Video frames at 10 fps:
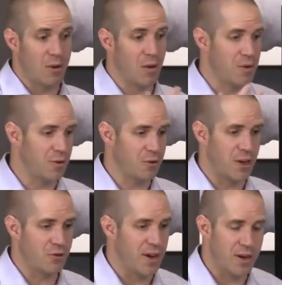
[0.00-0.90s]
and all the other
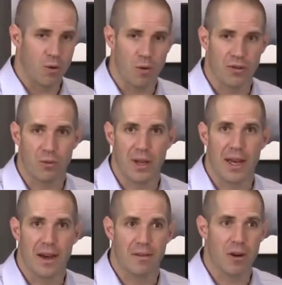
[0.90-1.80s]
great training courses we
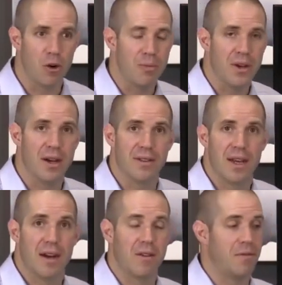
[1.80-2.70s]
have. I hope you
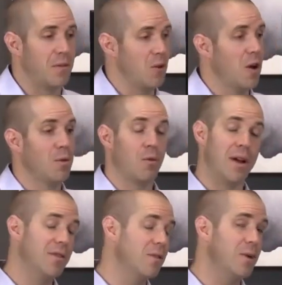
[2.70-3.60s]
guys have a phenomenal
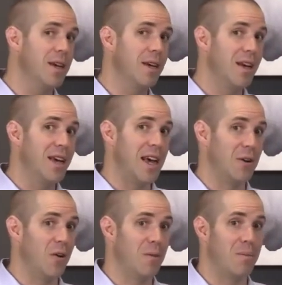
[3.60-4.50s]
rest of the week
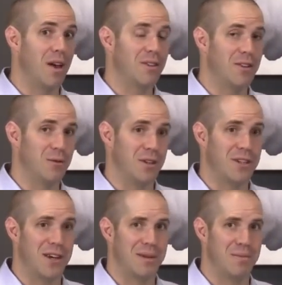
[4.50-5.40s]
and all the best in doing
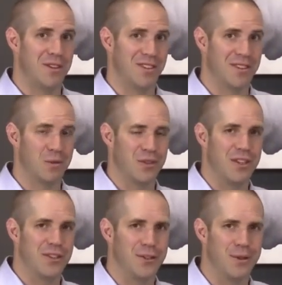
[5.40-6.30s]
a ton of business. We'll
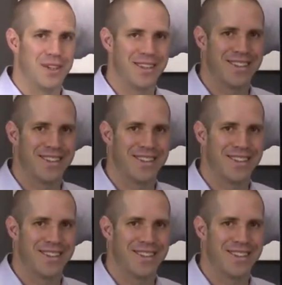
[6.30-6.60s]
see you soon.